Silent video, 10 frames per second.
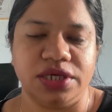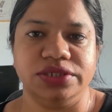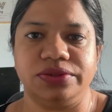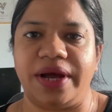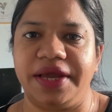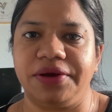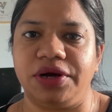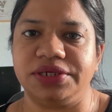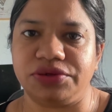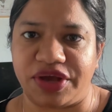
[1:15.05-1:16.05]
So I
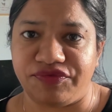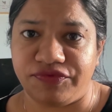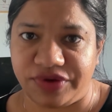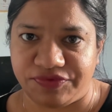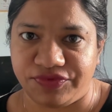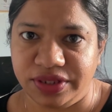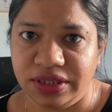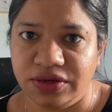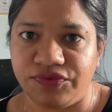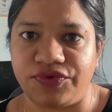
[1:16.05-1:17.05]
got a referral
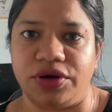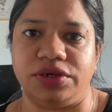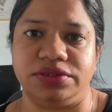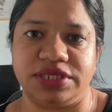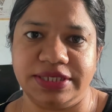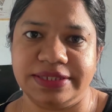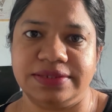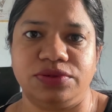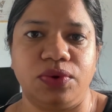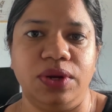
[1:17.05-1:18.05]
for this
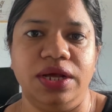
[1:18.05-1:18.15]
role.